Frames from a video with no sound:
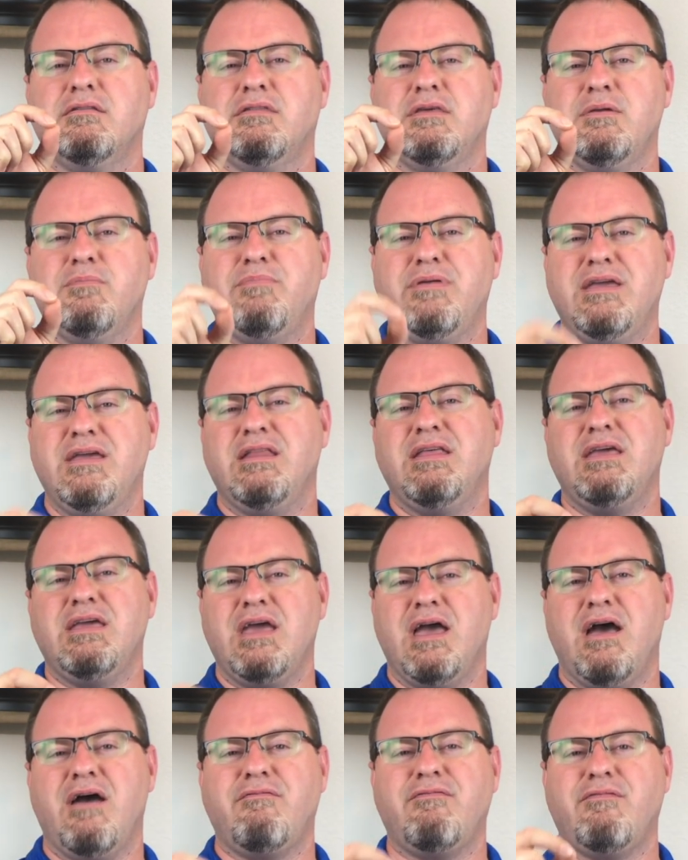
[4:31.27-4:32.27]
the
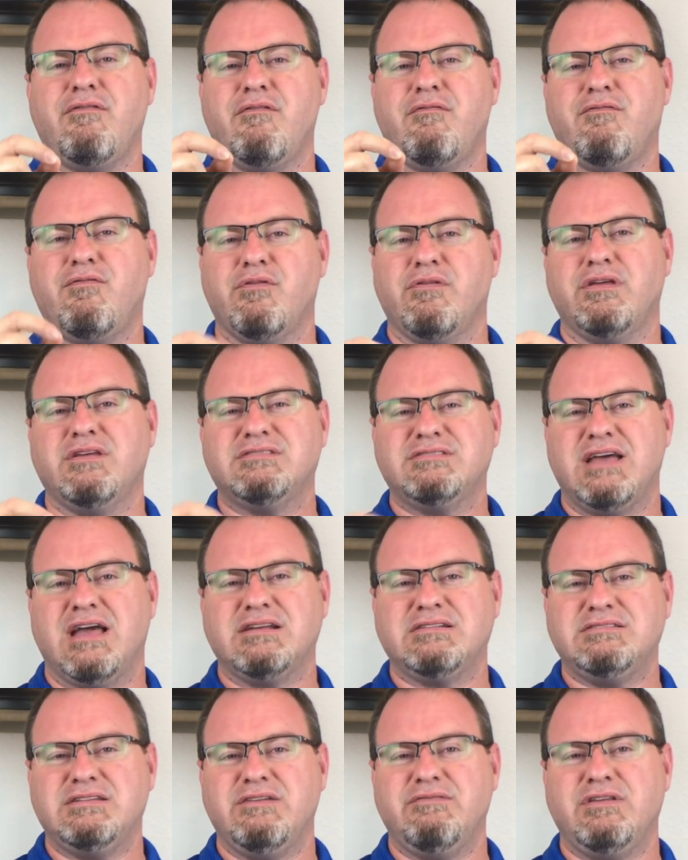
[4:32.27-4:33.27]
PDF for this
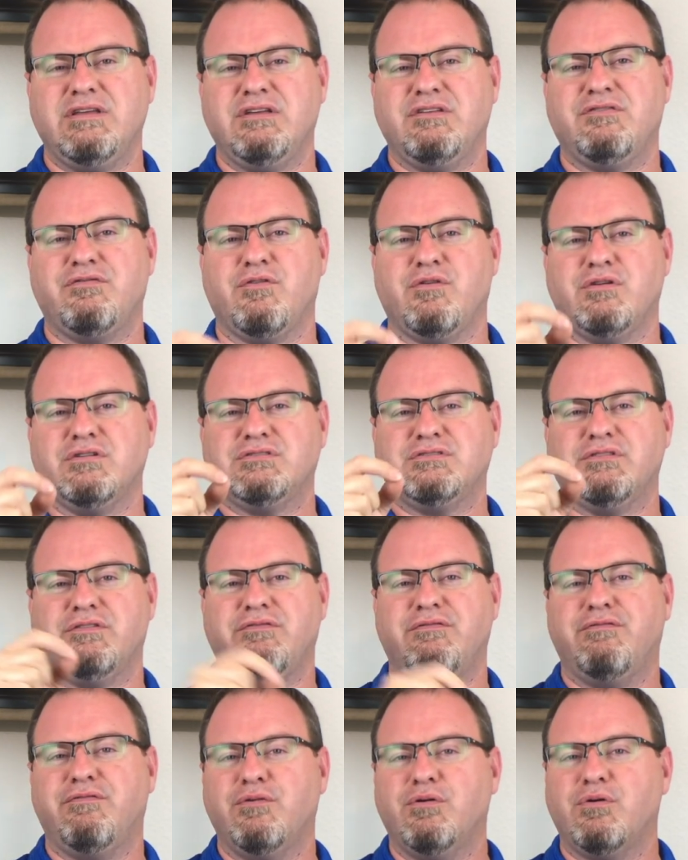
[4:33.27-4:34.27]
activities for us, the
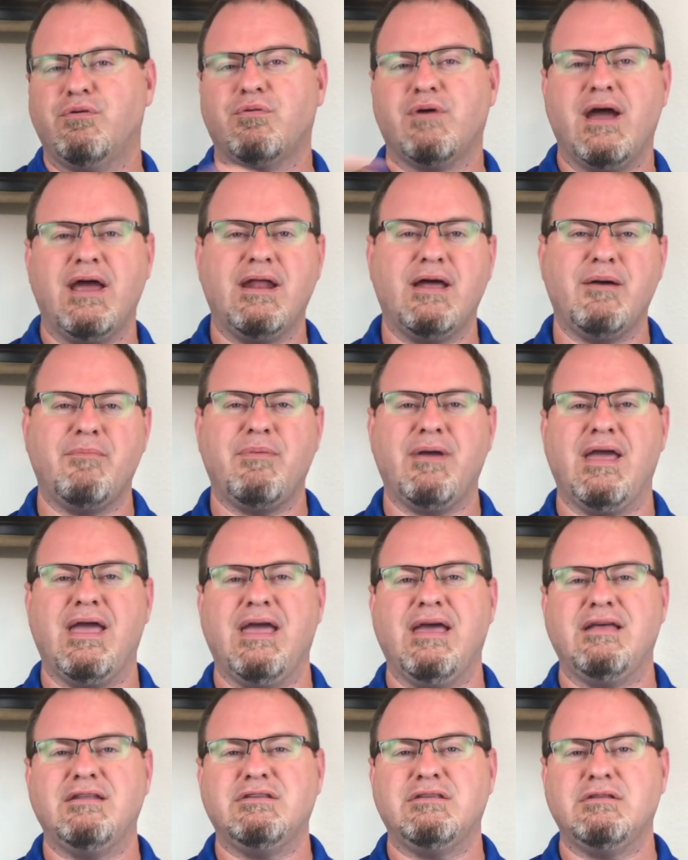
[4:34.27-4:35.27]
full write-up
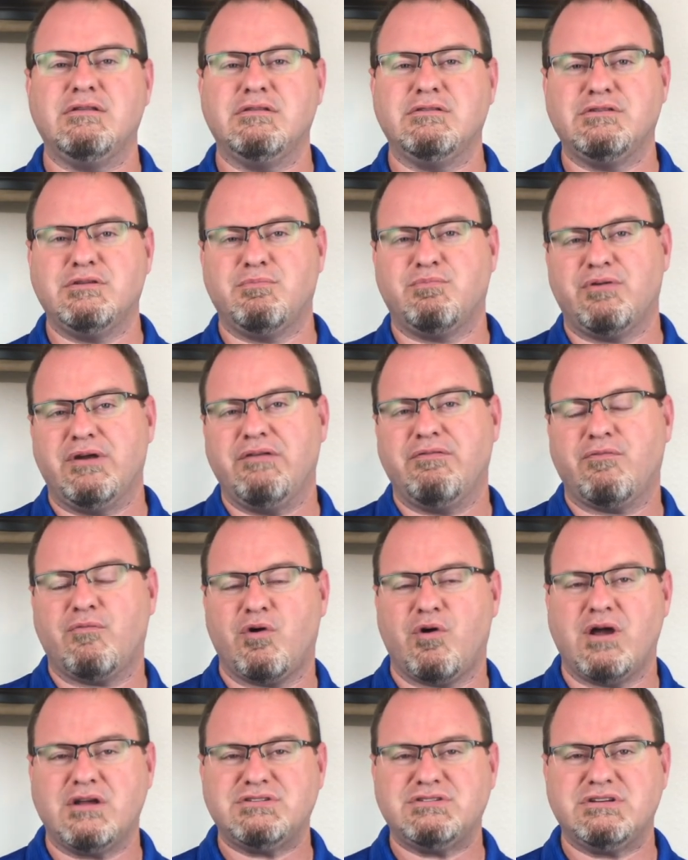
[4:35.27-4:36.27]
and debrief
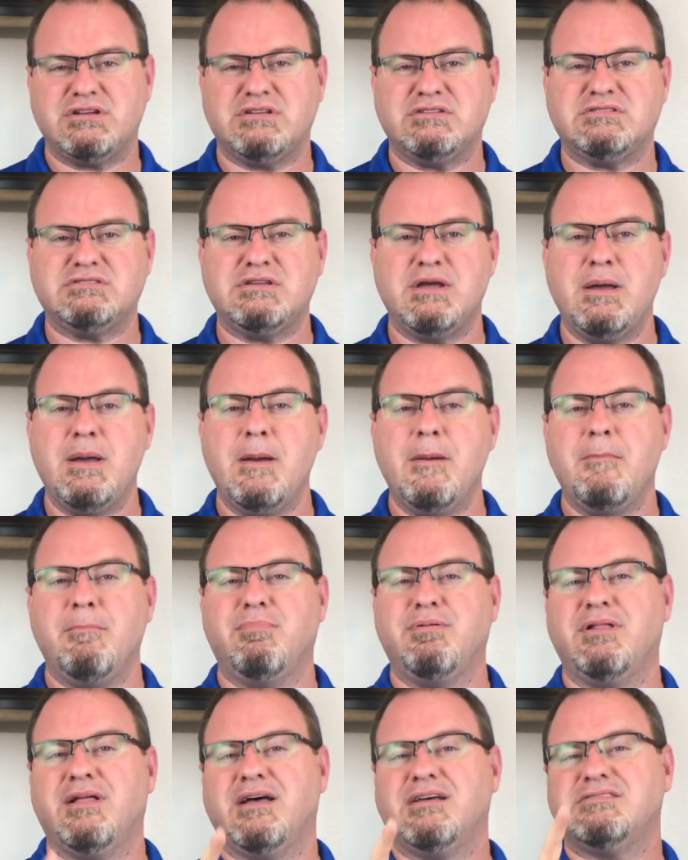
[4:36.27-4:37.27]
questions,
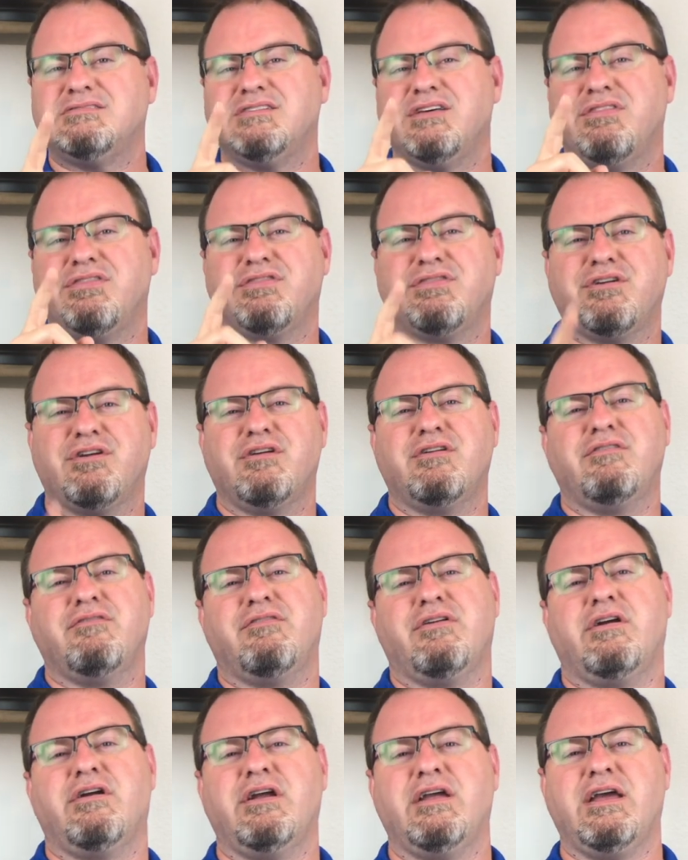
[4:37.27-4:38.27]
plus a third
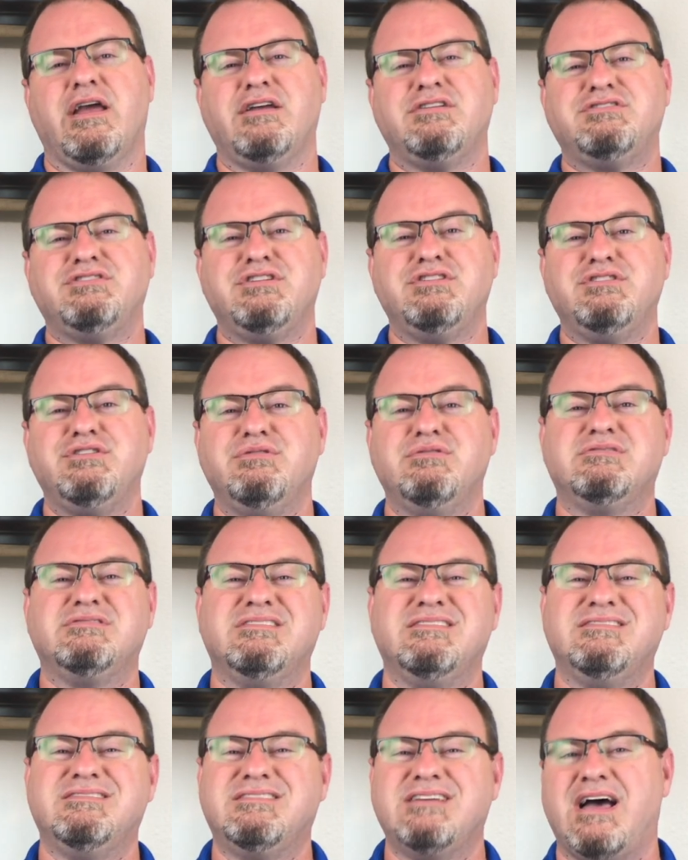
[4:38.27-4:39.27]
variation
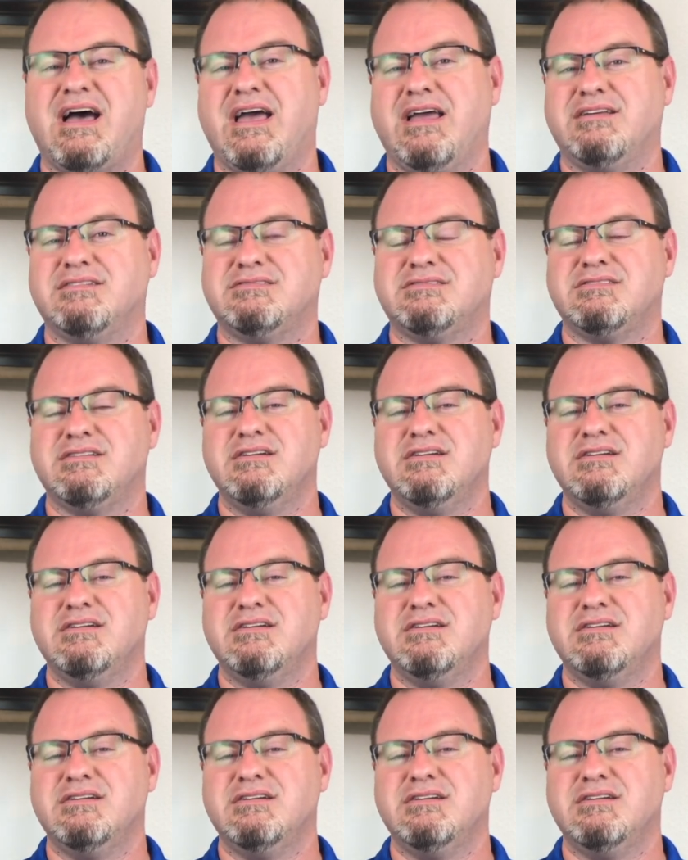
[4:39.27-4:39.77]
using dice.